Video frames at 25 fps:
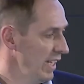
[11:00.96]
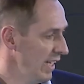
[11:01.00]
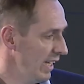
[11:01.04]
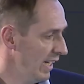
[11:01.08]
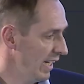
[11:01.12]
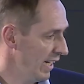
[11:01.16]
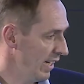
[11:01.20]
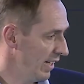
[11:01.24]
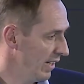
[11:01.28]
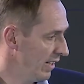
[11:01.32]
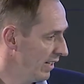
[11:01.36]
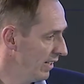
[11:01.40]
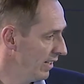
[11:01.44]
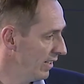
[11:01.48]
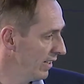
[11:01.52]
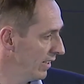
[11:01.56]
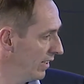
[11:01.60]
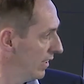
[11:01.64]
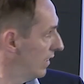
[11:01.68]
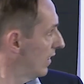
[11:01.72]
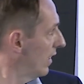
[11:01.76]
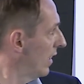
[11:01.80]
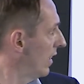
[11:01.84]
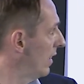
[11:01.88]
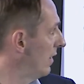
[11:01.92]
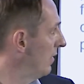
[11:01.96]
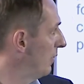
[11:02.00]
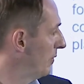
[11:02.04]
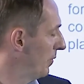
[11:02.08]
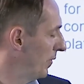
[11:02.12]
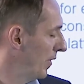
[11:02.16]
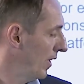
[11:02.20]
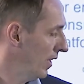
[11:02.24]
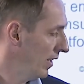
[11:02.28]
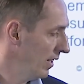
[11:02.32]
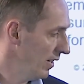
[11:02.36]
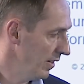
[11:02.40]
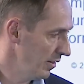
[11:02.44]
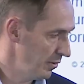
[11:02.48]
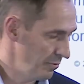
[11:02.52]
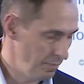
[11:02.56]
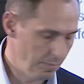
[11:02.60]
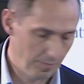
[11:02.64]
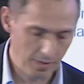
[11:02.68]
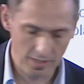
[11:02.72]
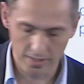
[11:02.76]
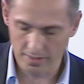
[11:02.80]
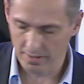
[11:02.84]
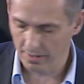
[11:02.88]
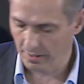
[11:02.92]
And
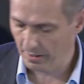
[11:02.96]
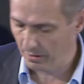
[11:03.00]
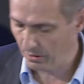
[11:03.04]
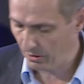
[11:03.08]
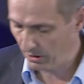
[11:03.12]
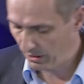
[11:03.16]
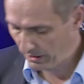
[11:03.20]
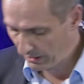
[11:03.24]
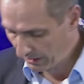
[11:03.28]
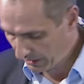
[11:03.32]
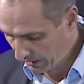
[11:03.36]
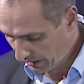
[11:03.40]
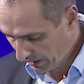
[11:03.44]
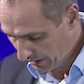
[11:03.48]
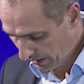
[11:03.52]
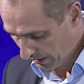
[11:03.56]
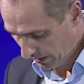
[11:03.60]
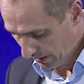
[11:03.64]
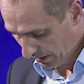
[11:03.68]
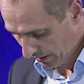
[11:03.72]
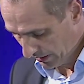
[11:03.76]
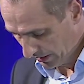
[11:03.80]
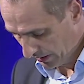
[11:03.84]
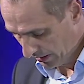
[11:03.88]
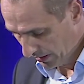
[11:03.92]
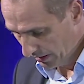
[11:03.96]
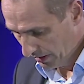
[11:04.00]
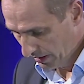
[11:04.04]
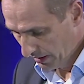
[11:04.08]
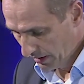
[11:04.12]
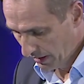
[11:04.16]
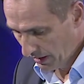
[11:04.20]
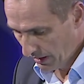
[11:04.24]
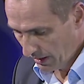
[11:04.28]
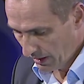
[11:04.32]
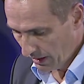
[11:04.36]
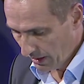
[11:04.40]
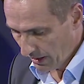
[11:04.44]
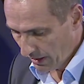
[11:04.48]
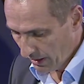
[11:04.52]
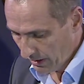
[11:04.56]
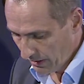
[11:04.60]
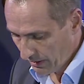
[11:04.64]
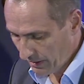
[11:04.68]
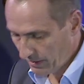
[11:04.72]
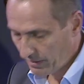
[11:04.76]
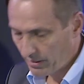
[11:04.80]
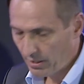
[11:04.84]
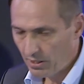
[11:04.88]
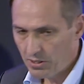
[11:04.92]
I heard it in the
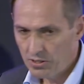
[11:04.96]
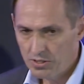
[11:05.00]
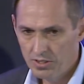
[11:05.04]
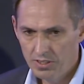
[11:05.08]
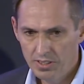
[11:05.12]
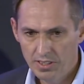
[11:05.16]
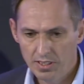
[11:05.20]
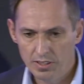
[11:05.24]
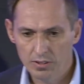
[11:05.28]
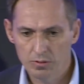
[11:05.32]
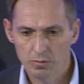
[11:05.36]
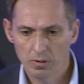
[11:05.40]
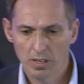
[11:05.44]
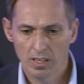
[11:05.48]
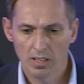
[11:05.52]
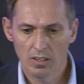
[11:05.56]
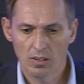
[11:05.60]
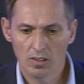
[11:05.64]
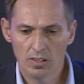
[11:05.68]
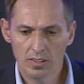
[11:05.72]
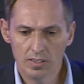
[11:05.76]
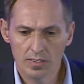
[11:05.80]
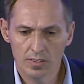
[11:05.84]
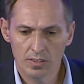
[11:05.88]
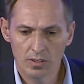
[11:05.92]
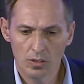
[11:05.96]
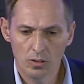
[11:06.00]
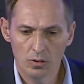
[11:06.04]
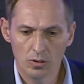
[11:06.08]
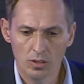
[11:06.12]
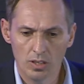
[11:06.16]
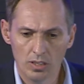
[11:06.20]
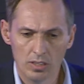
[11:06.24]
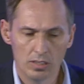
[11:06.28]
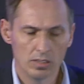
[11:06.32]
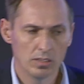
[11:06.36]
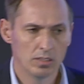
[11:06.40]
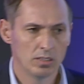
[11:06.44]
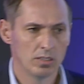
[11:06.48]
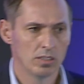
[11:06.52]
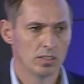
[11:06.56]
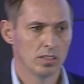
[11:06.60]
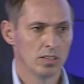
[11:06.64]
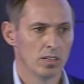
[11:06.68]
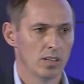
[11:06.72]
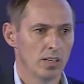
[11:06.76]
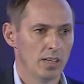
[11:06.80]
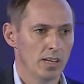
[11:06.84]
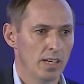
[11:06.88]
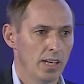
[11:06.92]
discussion here as well. Also,
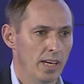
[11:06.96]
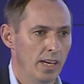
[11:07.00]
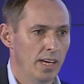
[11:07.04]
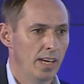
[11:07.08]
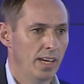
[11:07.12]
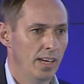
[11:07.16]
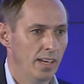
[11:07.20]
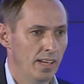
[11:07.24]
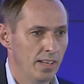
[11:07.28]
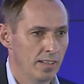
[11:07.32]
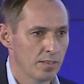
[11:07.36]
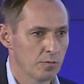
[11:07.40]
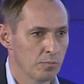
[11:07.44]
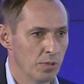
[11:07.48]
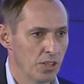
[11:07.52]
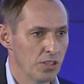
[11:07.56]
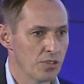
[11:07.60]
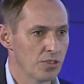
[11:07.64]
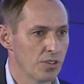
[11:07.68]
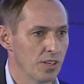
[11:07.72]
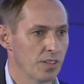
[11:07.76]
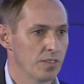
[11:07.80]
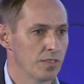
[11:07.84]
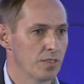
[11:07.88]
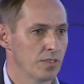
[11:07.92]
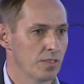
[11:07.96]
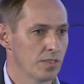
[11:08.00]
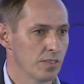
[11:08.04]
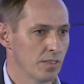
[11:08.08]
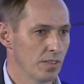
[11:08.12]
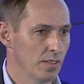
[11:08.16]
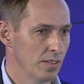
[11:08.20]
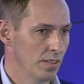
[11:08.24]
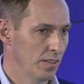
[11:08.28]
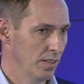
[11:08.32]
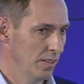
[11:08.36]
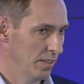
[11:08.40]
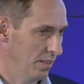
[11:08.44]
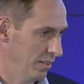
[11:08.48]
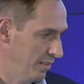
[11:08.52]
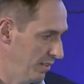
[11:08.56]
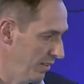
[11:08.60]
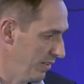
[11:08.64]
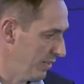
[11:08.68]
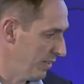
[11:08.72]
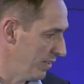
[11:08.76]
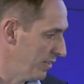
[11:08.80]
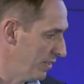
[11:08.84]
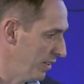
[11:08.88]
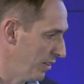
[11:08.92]
as much as
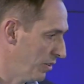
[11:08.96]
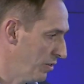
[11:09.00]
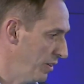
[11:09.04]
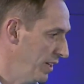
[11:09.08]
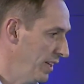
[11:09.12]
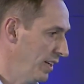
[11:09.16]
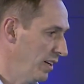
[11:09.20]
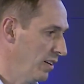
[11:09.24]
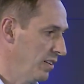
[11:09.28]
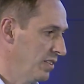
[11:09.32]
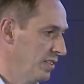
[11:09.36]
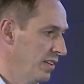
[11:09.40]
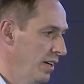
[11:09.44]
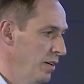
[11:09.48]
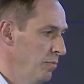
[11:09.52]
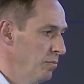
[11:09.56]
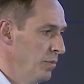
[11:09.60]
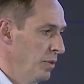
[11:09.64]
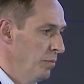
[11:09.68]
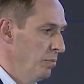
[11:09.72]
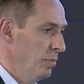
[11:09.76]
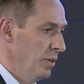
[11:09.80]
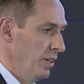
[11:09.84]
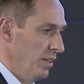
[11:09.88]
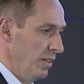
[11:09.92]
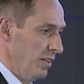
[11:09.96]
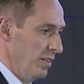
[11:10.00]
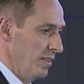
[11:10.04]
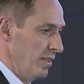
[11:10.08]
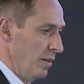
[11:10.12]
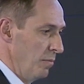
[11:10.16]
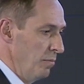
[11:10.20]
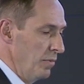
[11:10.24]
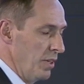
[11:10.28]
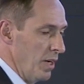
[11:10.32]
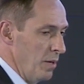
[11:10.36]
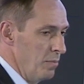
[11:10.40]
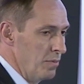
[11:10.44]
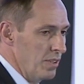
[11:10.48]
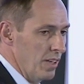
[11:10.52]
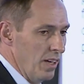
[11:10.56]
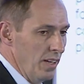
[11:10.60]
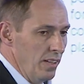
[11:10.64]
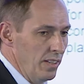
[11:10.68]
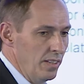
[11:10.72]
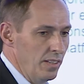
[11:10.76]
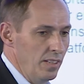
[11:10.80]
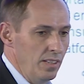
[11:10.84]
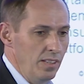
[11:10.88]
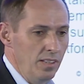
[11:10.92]
this is a critical statement, but sometimes
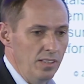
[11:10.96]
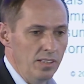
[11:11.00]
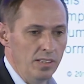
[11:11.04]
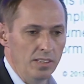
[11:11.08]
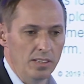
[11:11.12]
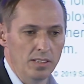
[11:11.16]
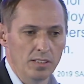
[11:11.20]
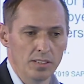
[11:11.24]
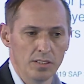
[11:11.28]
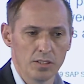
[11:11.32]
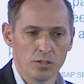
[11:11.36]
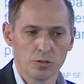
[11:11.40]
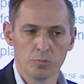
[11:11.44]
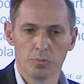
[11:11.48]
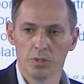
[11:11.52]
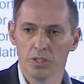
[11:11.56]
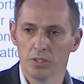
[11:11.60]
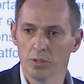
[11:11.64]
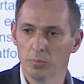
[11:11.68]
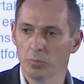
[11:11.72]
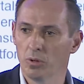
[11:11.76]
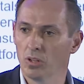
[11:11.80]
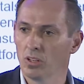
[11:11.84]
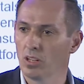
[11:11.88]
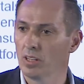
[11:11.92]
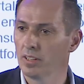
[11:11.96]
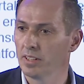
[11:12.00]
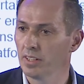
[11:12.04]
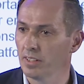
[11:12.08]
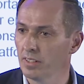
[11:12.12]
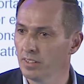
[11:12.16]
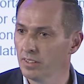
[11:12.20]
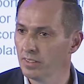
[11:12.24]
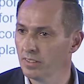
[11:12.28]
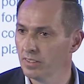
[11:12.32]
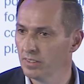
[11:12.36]
IT has been the bottleneck.